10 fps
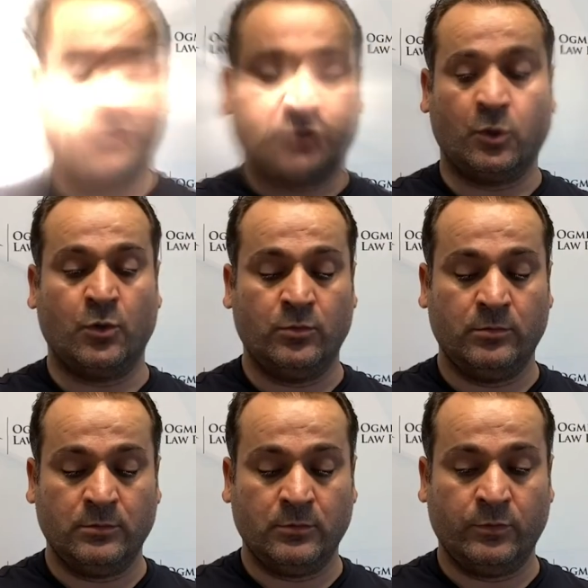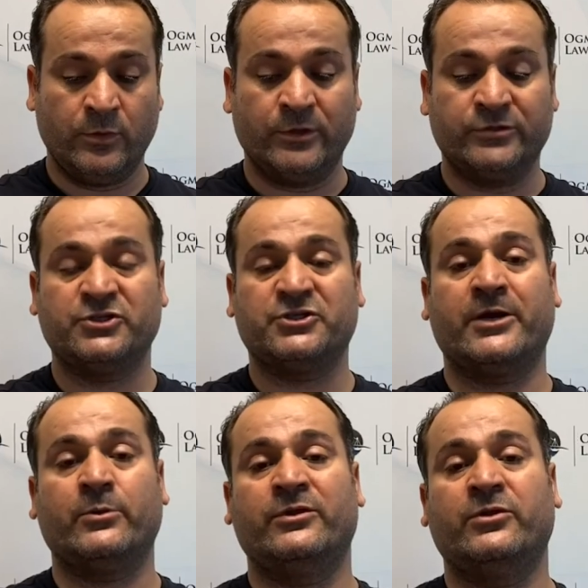So we wanted to
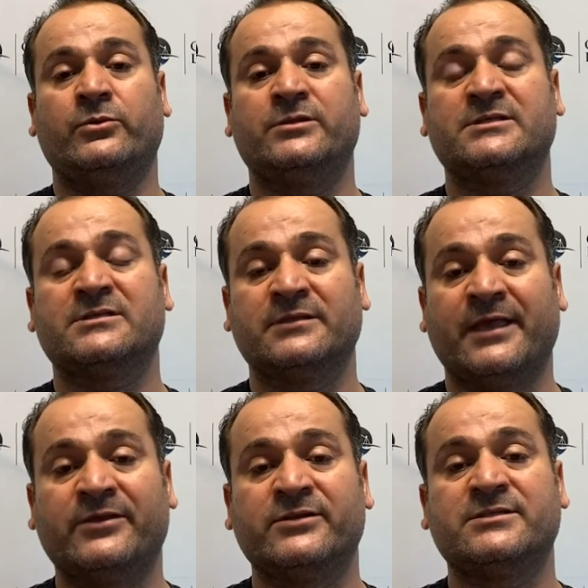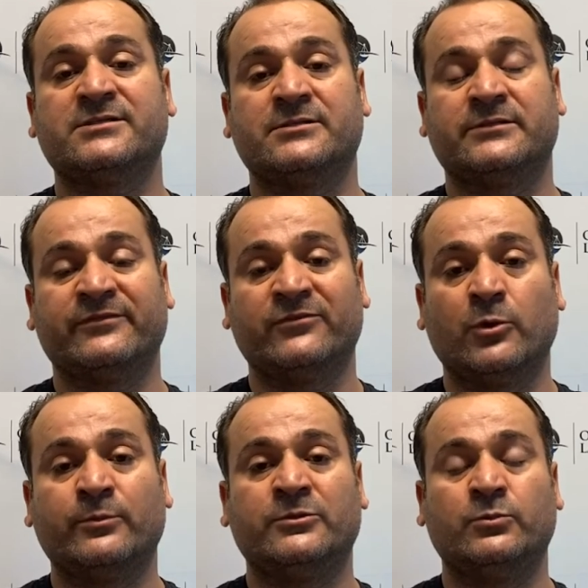share with you this latest
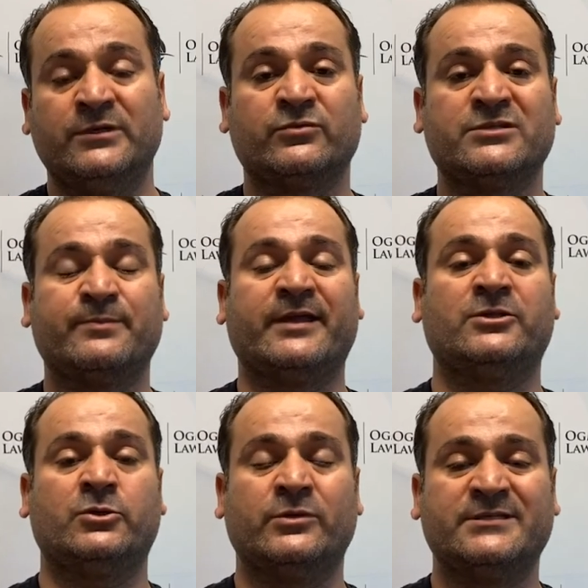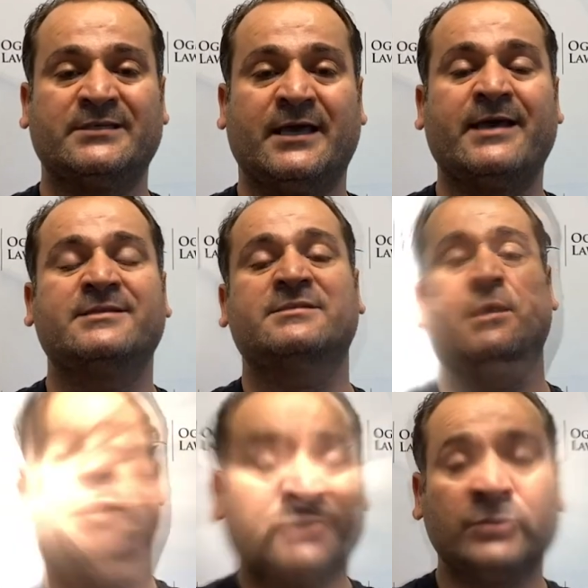development with respect to USCIS
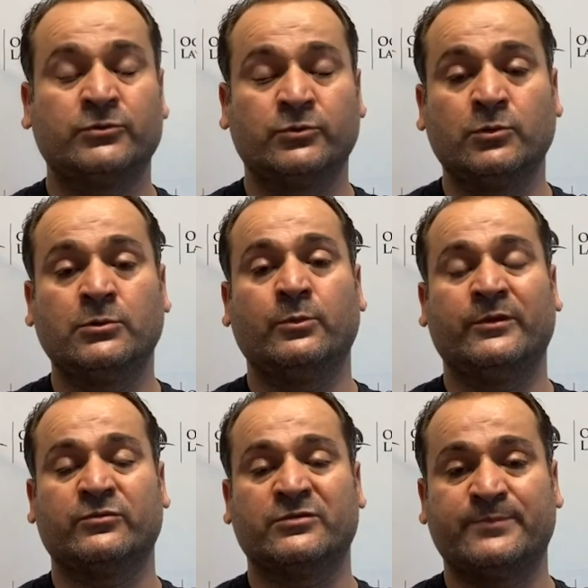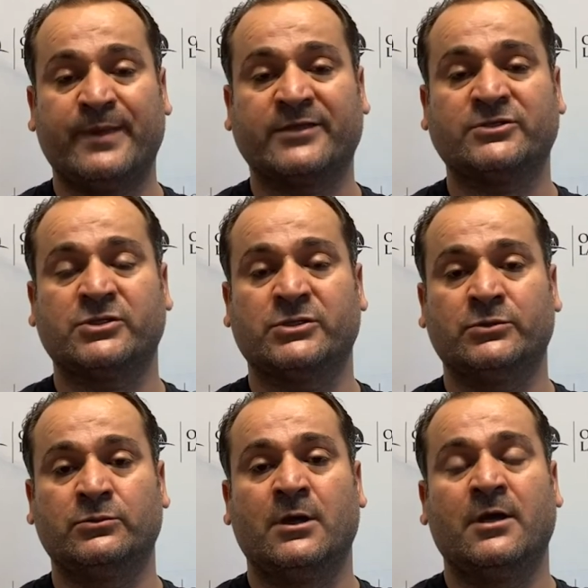final rule with respect
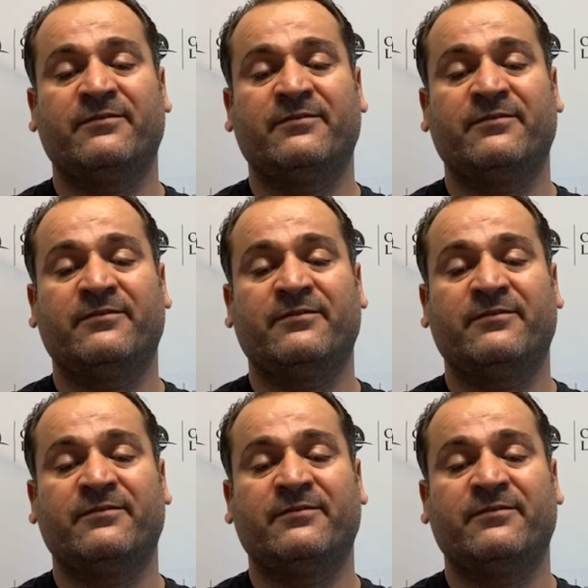to